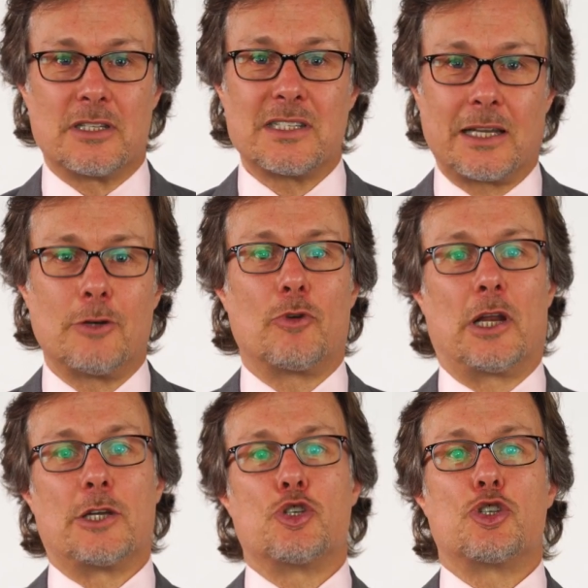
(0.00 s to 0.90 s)
second
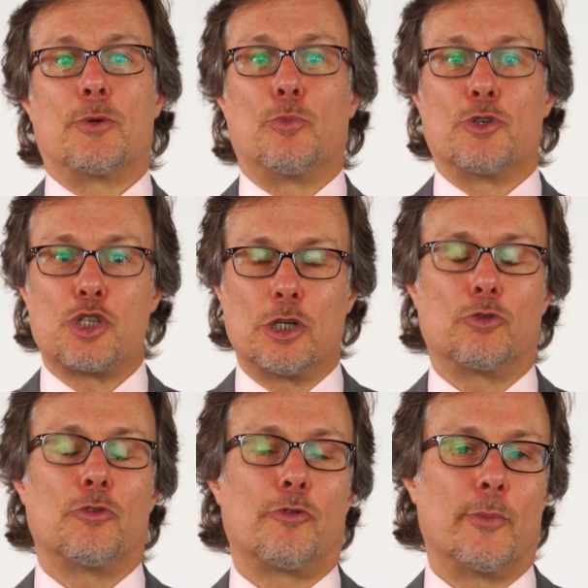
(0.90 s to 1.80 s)
relationship with
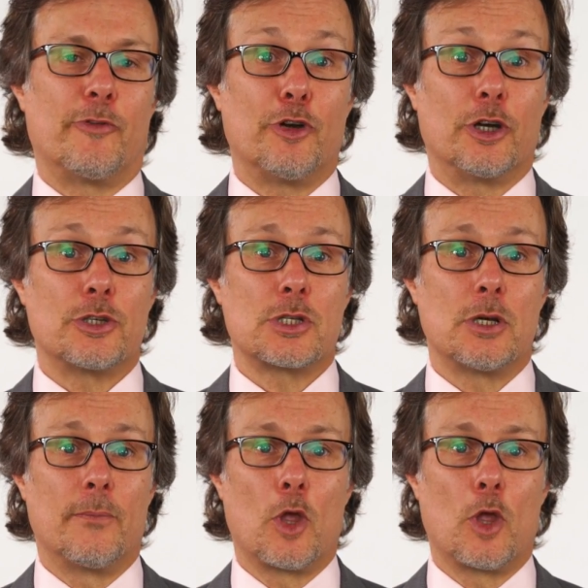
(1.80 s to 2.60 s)
children from a first.